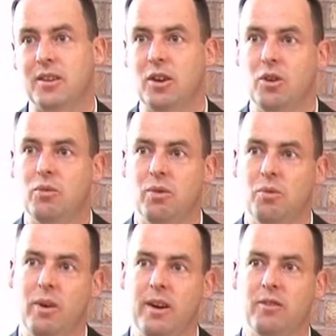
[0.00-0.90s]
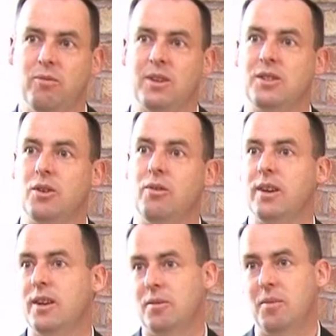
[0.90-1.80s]
that we're aware of what's
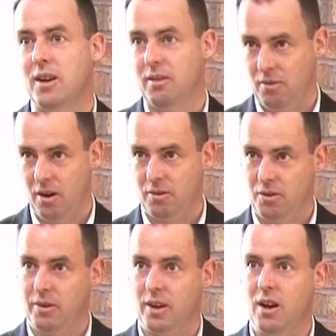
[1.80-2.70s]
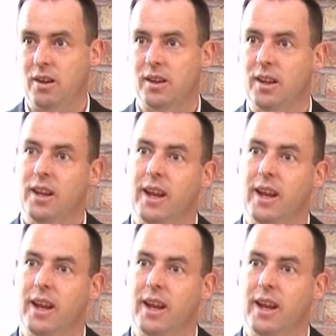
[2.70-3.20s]
going on